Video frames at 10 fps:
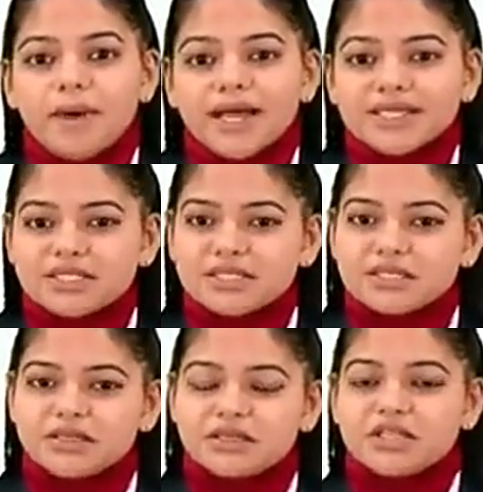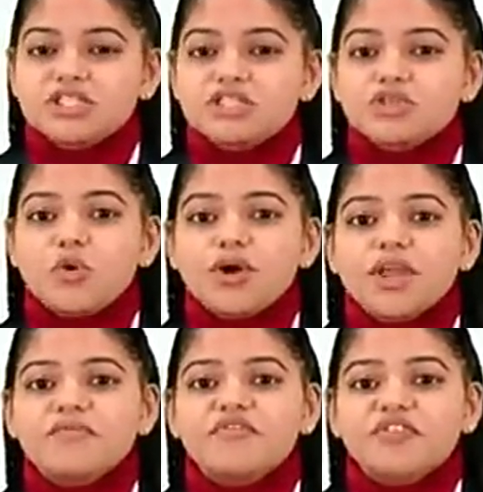But the
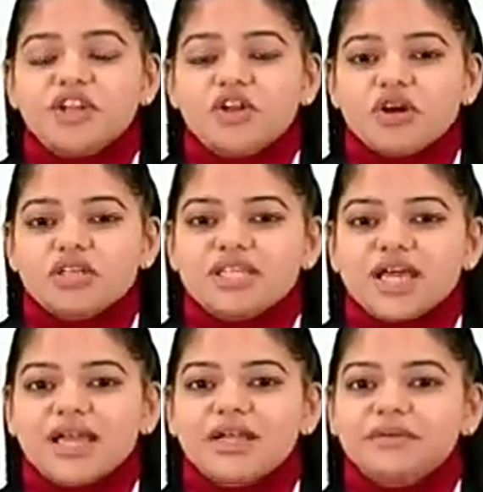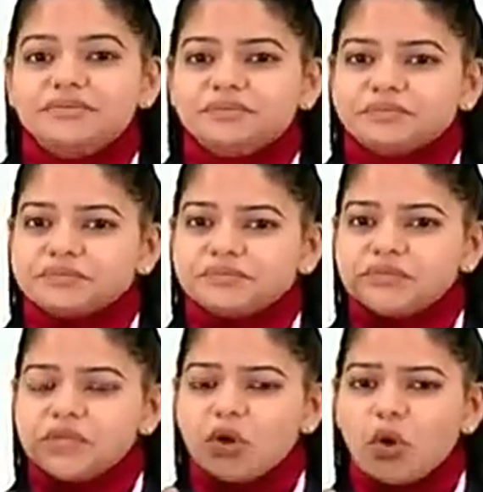sodium phenoxide,
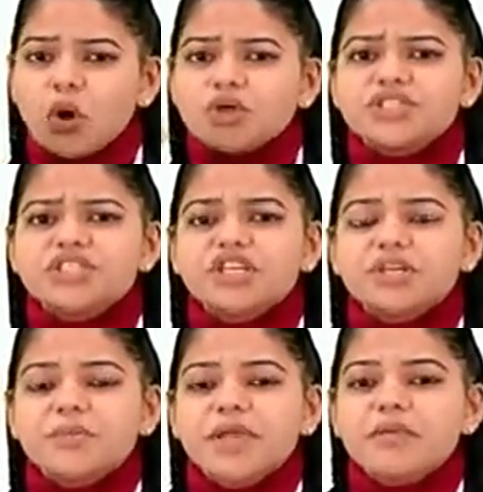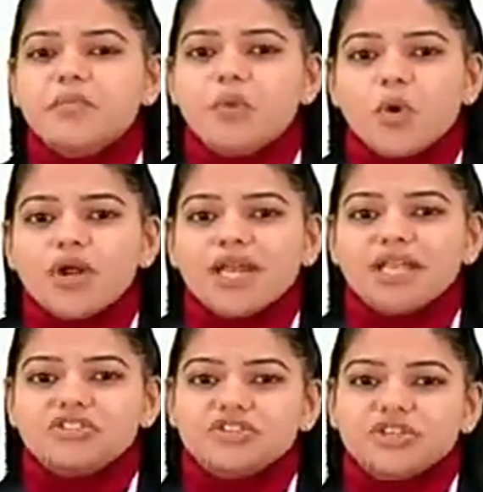oxygen being more
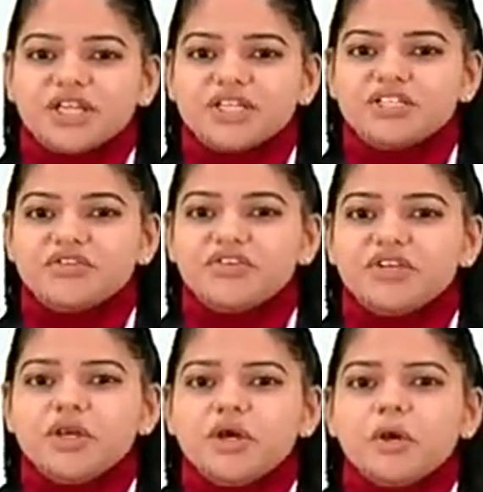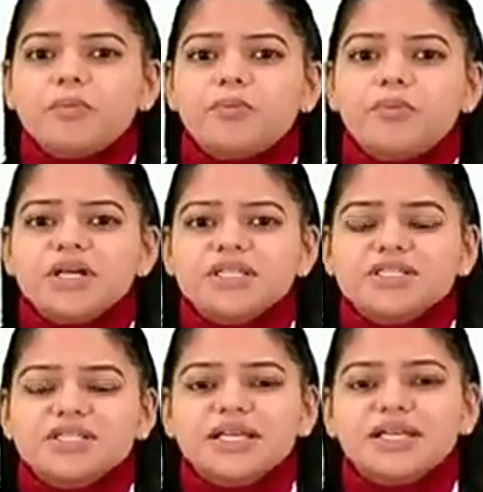electronegative,
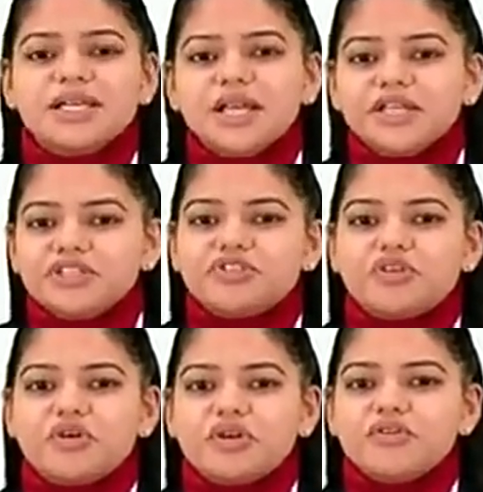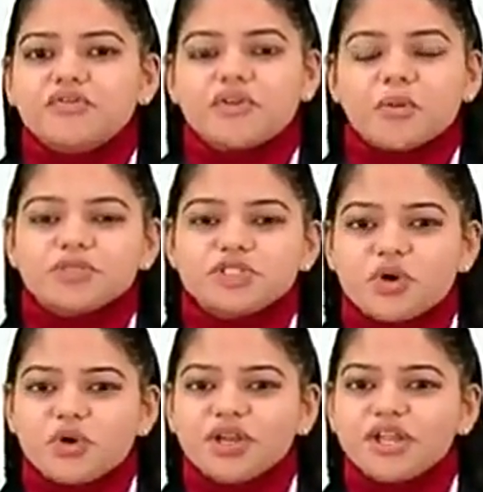pulls the electron from
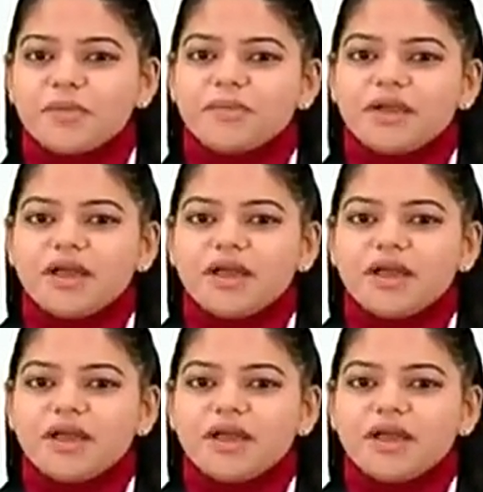sodium